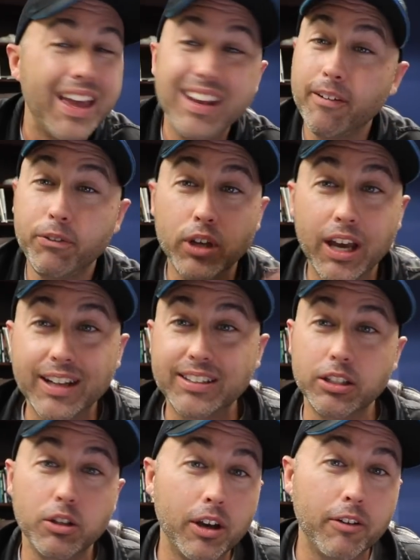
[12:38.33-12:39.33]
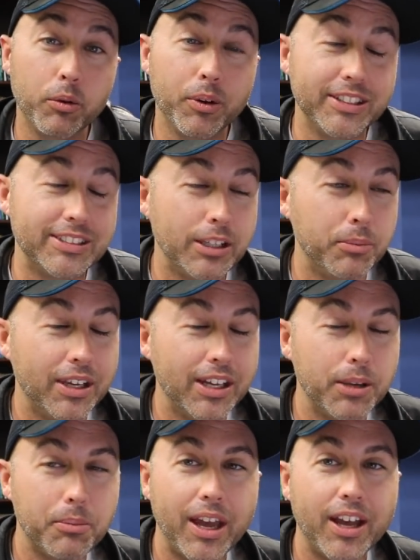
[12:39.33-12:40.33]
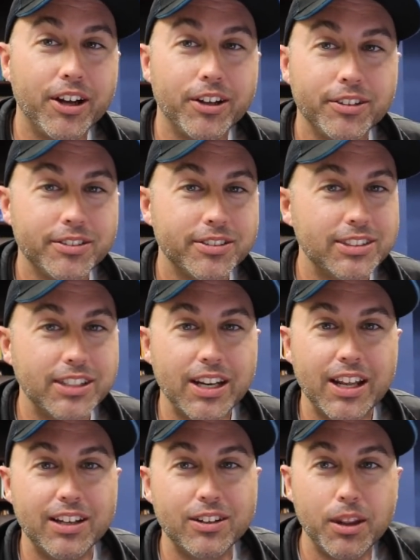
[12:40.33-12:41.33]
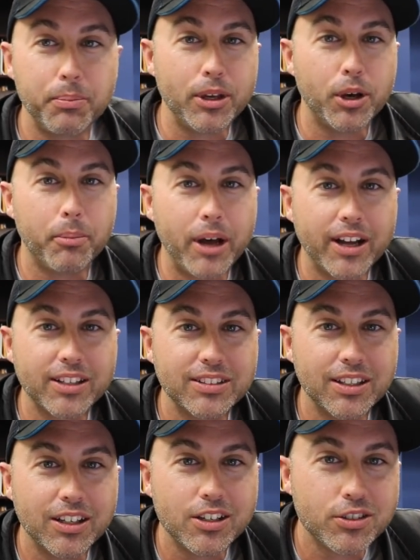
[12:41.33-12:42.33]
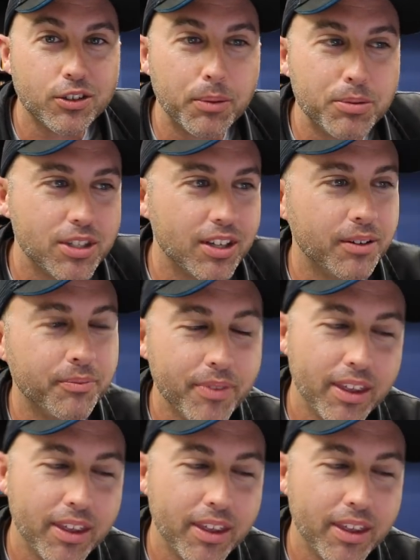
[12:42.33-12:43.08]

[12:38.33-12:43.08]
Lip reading: And if you guys, you ever wanna send me any mail, send it to the PO box in the description.